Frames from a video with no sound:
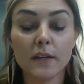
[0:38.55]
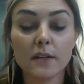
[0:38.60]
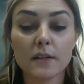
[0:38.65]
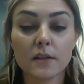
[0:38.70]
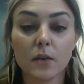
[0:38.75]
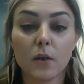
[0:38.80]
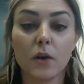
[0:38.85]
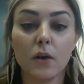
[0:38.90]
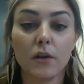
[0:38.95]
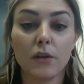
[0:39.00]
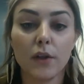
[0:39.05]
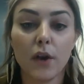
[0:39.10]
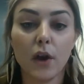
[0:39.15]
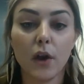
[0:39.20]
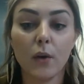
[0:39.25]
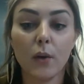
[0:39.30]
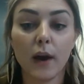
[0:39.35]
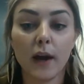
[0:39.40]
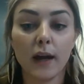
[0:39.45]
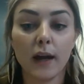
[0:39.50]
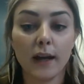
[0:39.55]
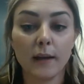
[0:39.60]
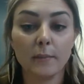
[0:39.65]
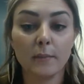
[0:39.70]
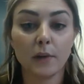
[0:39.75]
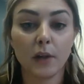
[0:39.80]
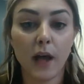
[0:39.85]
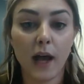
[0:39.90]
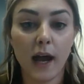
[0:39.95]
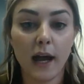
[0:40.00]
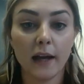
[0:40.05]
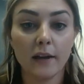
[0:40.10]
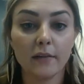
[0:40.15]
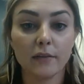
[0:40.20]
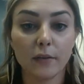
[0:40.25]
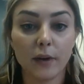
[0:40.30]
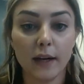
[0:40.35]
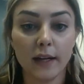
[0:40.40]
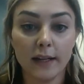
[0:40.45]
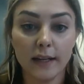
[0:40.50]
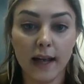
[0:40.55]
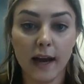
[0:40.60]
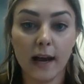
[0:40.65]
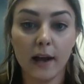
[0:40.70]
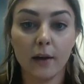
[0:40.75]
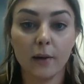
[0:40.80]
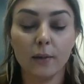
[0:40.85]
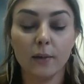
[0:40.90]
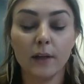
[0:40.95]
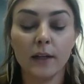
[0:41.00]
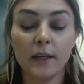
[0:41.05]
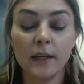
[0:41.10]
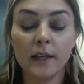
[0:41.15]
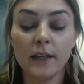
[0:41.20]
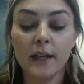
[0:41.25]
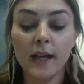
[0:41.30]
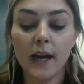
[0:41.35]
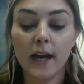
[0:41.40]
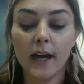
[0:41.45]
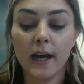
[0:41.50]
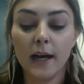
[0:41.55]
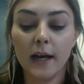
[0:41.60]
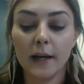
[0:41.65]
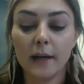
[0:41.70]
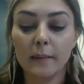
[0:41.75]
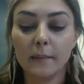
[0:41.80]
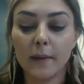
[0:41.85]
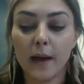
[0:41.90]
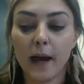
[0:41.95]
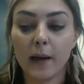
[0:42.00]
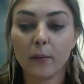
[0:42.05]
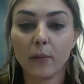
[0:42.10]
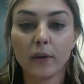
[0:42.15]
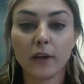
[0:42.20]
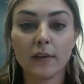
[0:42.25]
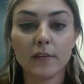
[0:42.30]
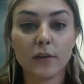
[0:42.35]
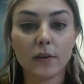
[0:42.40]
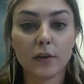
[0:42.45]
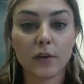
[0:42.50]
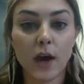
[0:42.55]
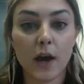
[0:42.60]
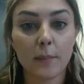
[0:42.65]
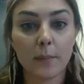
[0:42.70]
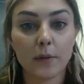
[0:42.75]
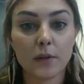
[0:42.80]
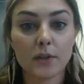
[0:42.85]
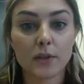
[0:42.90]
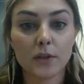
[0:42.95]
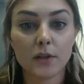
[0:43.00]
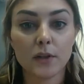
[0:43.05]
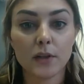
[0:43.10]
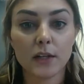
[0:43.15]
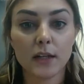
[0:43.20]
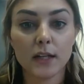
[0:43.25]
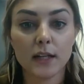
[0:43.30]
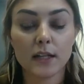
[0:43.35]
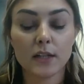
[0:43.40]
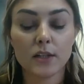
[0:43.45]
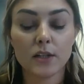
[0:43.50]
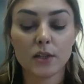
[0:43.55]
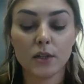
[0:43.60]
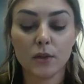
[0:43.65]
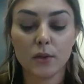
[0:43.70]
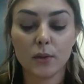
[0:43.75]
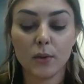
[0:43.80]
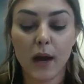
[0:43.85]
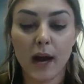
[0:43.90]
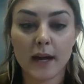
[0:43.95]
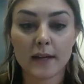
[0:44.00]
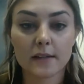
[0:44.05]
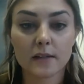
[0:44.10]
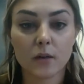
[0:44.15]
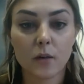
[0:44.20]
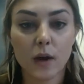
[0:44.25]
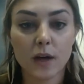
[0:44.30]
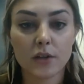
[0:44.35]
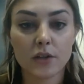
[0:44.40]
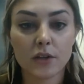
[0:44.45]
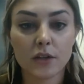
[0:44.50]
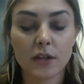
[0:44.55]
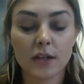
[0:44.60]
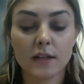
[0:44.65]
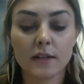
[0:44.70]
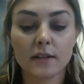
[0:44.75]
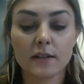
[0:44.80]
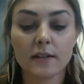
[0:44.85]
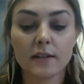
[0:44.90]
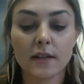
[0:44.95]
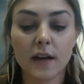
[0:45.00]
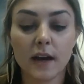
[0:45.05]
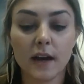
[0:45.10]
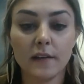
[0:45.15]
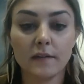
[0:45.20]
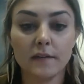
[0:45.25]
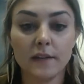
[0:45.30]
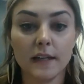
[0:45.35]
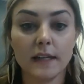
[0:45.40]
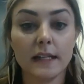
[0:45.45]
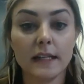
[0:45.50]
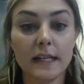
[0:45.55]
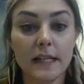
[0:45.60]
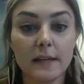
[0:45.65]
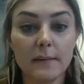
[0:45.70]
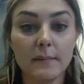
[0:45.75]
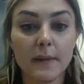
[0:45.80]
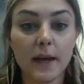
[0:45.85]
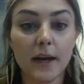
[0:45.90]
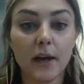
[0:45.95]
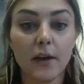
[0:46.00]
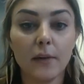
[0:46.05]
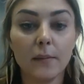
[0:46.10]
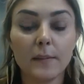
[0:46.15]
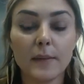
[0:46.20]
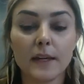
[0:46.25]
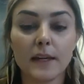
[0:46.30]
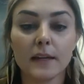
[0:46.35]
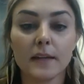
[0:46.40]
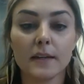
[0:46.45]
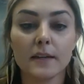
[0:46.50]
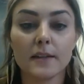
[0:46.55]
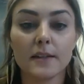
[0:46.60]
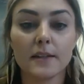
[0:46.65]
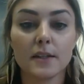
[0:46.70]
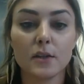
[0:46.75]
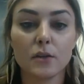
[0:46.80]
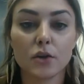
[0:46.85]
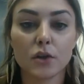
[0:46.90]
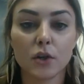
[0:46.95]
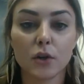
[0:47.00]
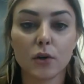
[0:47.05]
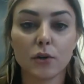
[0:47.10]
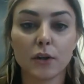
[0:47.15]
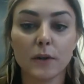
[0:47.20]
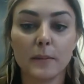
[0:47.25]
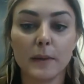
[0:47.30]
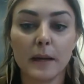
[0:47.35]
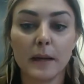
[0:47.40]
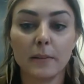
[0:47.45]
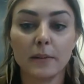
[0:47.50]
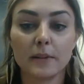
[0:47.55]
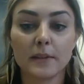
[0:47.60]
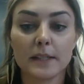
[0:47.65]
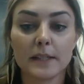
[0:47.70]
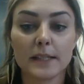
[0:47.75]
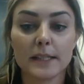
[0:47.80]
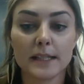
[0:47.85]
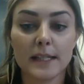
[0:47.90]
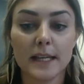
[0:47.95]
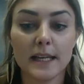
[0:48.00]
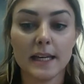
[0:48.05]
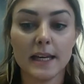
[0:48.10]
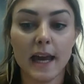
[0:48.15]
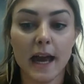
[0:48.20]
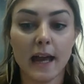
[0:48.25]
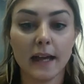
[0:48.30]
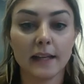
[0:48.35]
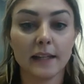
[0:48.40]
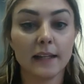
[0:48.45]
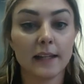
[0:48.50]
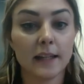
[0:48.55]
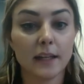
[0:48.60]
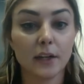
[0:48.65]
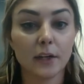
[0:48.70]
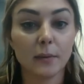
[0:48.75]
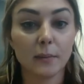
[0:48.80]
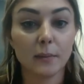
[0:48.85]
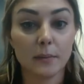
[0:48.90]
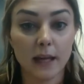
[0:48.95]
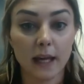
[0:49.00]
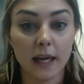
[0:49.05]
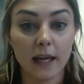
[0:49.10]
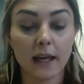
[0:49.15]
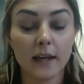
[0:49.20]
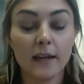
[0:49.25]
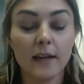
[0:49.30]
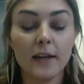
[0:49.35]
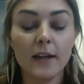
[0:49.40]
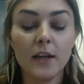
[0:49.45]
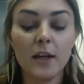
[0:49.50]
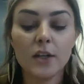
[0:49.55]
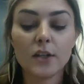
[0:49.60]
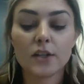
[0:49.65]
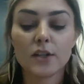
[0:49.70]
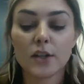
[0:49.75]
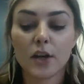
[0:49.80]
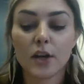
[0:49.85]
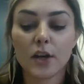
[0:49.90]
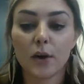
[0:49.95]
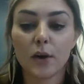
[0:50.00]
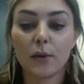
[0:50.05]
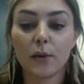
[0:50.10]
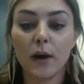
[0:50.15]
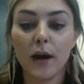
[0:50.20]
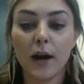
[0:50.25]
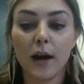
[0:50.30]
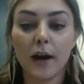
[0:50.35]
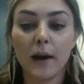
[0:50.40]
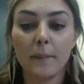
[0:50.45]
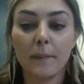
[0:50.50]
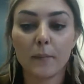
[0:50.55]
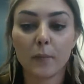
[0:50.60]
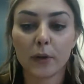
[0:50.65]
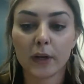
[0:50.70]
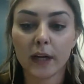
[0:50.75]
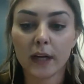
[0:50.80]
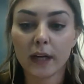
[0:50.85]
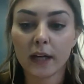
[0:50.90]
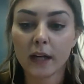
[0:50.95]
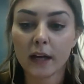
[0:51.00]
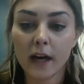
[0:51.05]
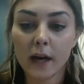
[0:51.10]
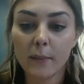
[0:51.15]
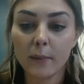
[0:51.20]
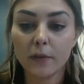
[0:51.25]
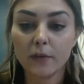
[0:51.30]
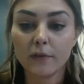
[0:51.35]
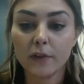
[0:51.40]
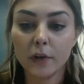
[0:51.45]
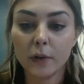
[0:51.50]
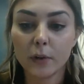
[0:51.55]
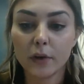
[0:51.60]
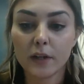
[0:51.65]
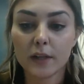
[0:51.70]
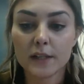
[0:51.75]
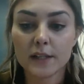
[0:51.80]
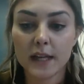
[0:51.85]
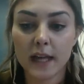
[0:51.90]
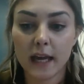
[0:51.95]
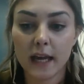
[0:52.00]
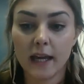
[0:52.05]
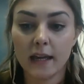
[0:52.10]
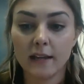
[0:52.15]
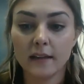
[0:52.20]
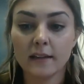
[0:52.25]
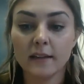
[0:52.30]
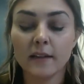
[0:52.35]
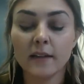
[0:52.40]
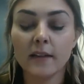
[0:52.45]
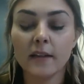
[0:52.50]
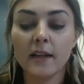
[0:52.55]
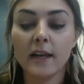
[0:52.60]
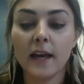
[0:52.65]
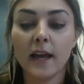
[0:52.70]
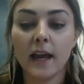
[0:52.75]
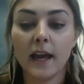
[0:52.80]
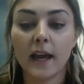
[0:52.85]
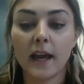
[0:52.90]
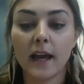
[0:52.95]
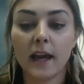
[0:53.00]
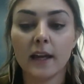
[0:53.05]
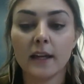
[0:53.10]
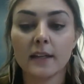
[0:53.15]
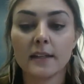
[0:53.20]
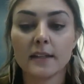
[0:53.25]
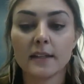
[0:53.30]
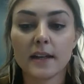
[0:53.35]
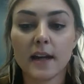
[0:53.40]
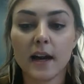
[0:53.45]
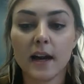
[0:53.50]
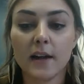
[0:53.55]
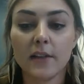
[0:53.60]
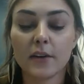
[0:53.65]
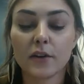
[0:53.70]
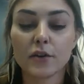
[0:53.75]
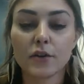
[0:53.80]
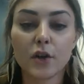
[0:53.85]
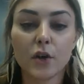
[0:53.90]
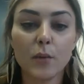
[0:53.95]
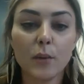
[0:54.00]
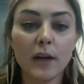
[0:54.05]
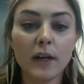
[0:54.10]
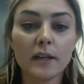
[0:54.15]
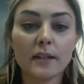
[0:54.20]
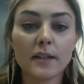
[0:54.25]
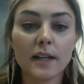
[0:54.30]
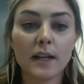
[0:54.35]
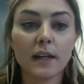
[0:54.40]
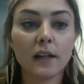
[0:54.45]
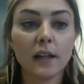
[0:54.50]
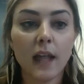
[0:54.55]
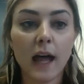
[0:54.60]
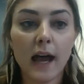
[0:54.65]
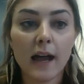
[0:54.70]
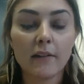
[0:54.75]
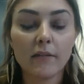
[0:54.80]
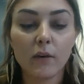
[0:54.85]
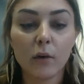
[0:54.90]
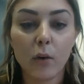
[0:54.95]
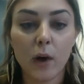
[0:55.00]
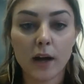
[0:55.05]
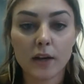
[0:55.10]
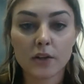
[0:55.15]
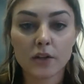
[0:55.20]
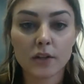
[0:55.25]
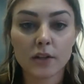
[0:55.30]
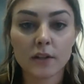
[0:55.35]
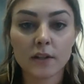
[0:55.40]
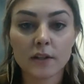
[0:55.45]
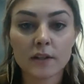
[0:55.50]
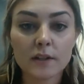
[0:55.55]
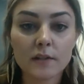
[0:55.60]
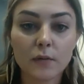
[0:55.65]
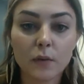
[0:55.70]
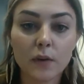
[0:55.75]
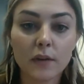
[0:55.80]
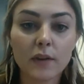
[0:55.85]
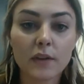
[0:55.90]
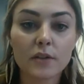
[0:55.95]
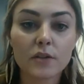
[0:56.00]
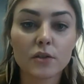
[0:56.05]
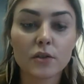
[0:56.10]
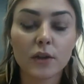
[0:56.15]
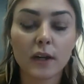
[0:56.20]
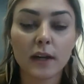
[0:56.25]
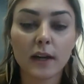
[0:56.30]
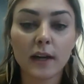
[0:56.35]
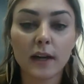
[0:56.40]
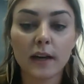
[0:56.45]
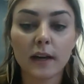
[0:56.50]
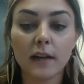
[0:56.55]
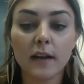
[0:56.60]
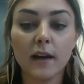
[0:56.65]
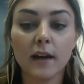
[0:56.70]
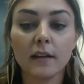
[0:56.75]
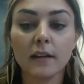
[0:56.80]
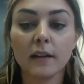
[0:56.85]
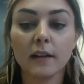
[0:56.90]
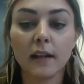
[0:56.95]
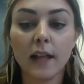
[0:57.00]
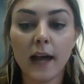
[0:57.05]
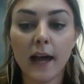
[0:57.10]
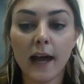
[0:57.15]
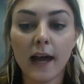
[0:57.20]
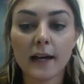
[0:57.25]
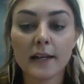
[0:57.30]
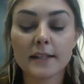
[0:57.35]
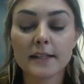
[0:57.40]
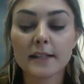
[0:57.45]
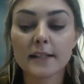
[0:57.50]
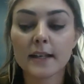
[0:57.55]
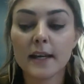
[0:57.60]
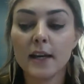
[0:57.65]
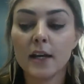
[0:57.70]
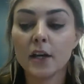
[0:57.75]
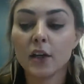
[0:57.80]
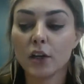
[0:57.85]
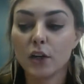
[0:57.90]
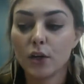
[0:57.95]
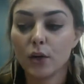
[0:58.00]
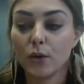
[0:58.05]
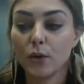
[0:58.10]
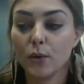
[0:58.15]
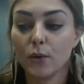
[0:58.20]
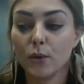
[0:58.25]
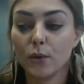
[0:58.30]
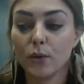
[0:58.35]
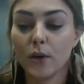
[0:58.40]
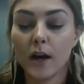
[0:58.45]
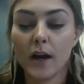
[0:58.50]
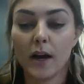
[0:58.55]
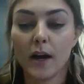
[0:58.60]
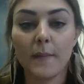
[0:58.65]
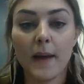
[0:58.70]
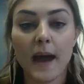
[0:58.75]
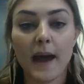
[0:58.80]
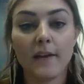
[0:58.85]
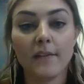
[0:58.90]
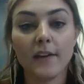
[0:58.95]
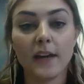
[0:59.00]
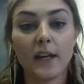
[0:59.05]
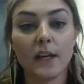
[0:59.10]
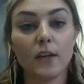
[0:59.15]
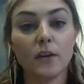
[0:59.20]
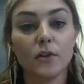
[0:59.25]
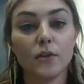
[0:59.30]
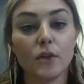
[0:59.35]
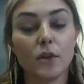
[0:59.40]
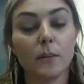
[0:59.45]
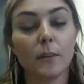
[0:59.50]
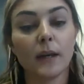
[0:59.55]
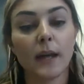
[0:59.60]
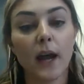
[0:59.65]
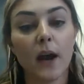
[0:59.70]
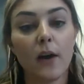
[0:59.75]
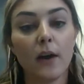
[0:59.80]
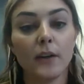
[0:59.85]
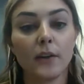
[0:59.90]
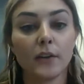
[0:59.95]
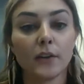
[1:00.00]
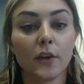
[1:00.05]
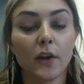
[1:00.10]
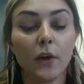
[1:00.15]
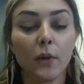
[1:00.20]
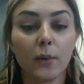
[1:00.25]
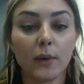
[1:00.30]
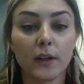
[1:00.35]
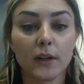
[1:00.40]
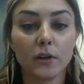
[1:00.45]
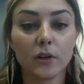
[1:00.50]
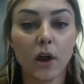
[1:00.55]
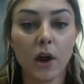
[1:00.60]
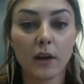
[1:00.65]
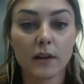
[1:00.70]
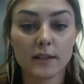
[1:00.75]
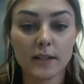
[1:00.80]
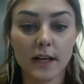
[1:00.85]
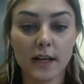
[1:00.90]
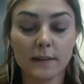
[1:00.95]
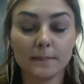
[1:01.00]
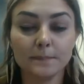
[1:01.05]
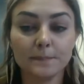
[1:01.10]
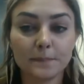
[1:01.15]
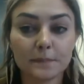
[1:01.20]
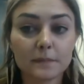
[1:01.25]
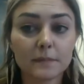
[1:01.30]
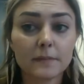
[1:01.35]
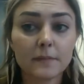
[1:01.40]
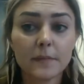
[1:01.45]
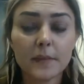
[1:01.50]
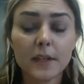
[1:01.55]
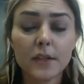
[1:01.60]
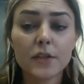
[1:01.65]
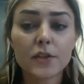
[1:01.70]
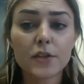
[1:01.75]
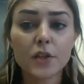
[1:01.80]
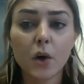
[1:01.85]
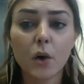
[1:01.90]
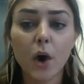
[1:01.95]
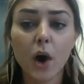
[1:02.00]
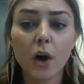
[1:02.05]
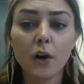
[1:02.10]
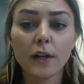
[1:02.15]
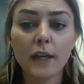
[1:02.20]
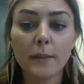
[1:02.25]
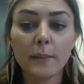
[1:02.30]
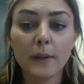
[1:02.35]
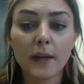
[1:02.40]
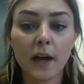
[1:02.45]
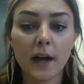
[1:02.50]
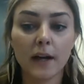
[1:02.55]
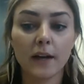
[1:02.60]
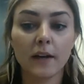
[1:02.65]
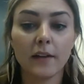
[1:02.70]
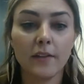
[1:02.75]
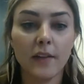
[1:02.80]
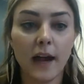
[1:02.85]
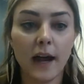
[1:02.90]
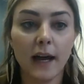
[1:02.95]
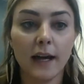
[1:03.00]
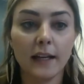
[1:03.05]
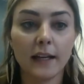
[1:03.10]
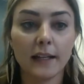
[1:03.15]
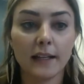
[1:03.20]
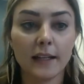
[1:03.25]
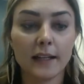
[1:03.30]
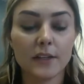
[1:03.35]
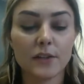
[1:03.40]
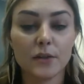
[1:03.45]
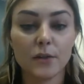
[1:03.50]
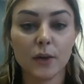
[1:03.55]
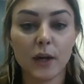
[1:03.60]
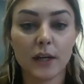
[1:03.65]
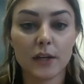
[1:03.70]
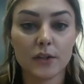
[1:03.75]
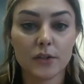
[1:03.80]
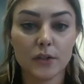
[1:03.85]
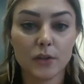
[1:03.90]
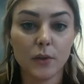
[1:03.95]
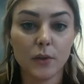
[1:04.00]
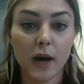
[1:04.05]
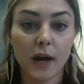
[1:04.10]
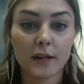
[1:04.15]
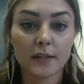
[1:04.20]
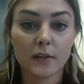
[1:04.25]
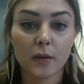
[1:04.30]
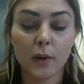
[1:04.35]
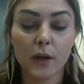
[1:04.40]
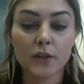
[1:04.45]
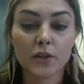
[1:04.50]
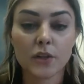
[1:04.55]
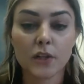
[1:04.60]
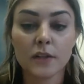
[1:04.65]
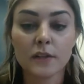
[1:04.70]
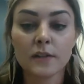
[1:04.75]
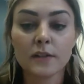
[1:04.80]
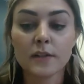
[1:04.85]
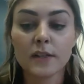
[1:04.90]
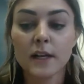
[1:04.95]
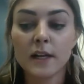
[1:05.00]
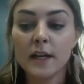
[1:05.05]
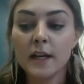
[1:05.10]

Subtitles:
So although I am live right now, I will give you an opportunity to ask questions via email because you should only be able to see and hear me. So we're getting a couple viewers in, and there's no way to take live questions for this training unless you have a YouTube account and you're already logged in. So I'll keep an eye on that in case you guys ask questions.